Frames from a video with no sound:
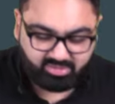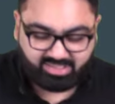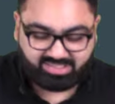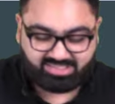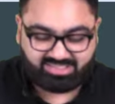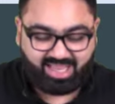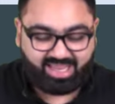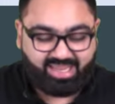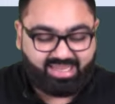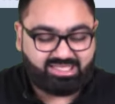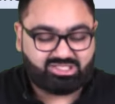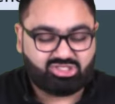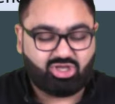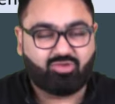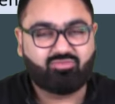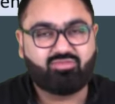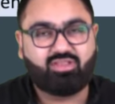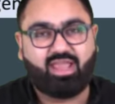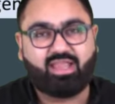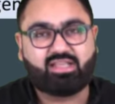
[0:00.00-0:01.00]
The size
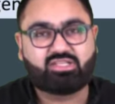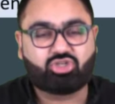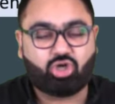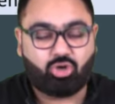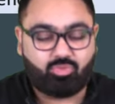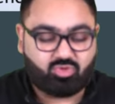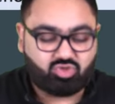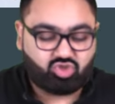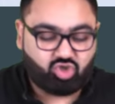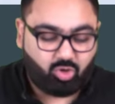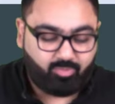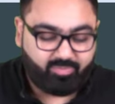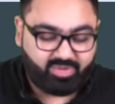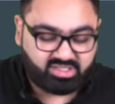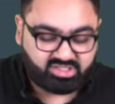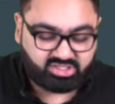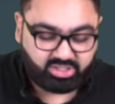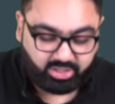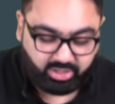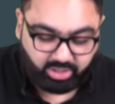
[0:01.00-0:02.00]
of the X chromosome
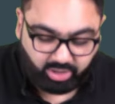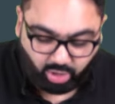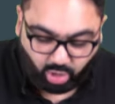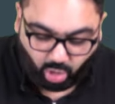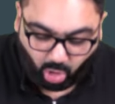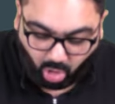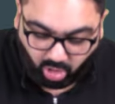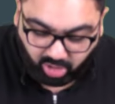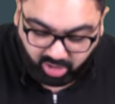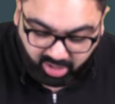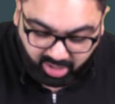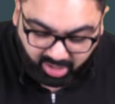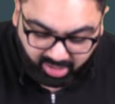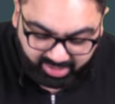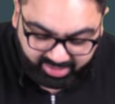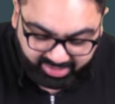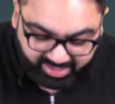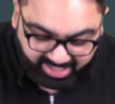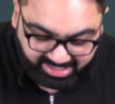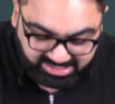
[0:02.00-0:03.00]
is
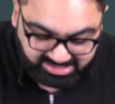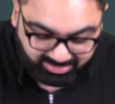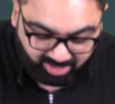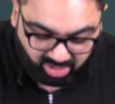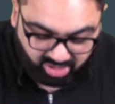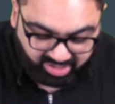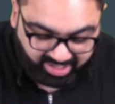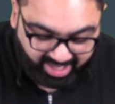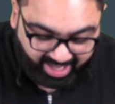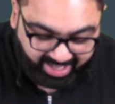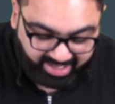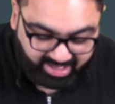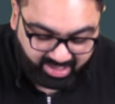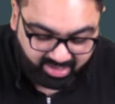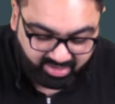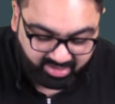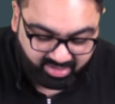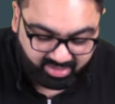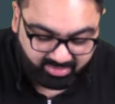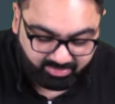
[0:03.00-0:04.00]
longer, it has about
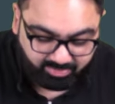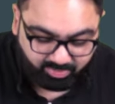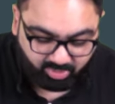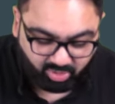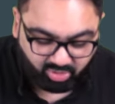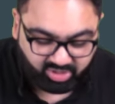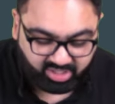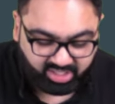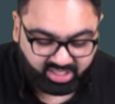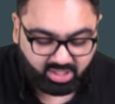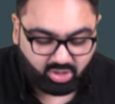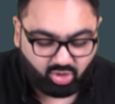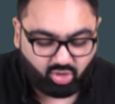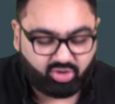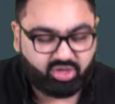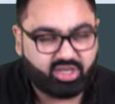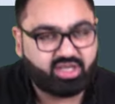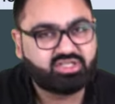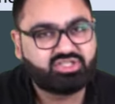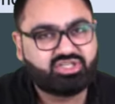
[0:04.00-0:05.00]
900 protein
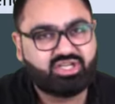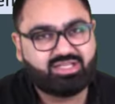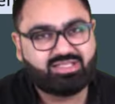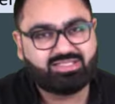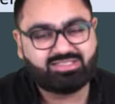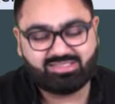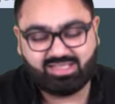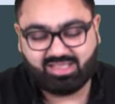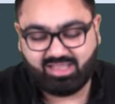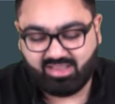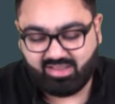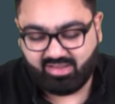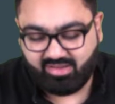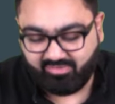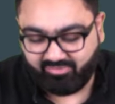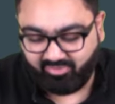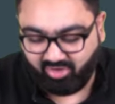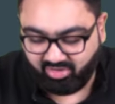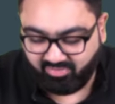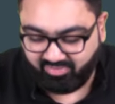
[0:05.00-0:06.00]
coding genes.
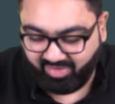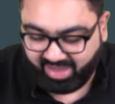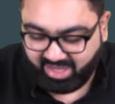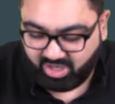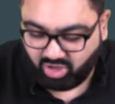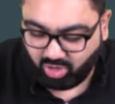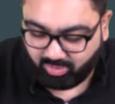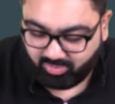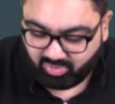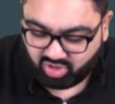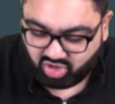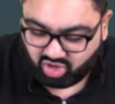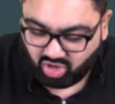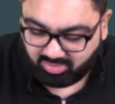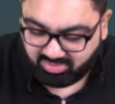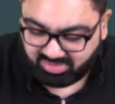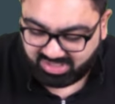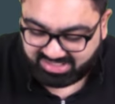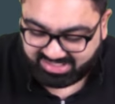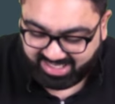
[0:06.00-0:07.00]
For Y
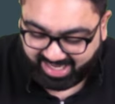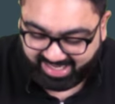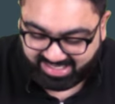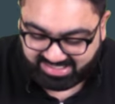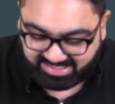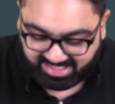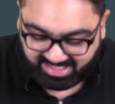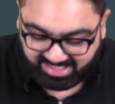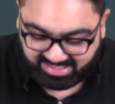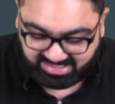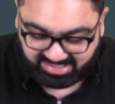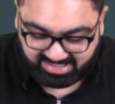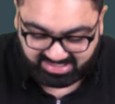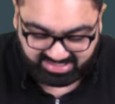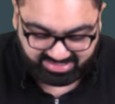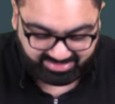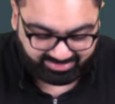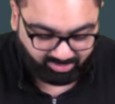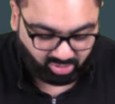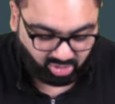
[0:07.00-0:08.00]
chromosome, the size is
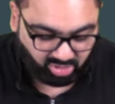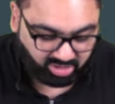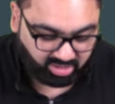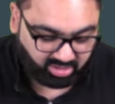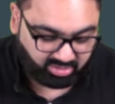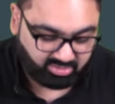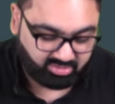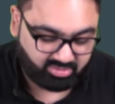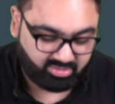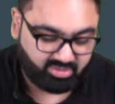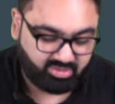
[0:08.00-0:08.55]
smaller.